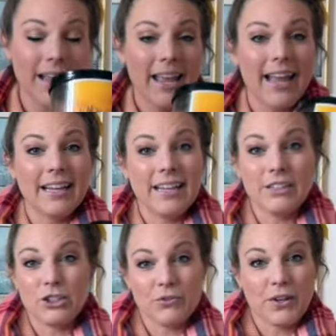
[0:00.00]
and
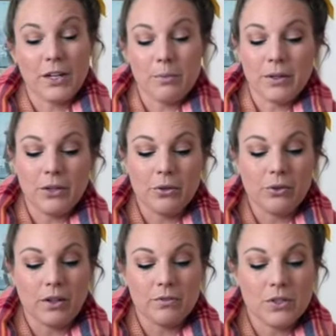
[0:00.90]
it's just for anybody who
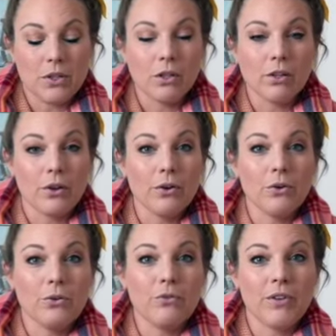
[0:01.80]
loves the
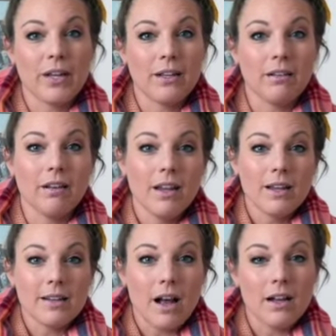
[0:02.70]
clove and
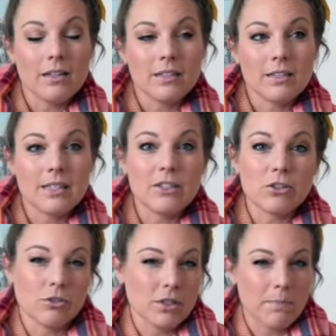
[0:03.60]

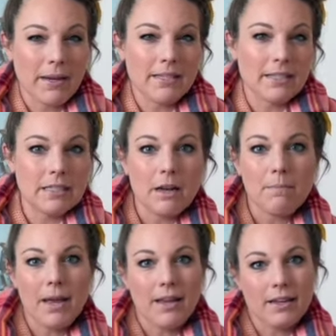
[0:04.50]
seasonal spices,
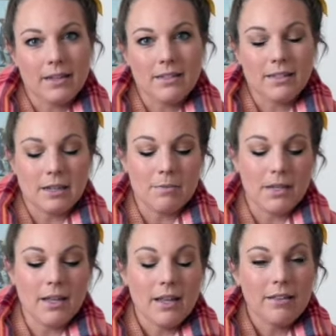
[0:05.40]
nutmeg and cinnamon.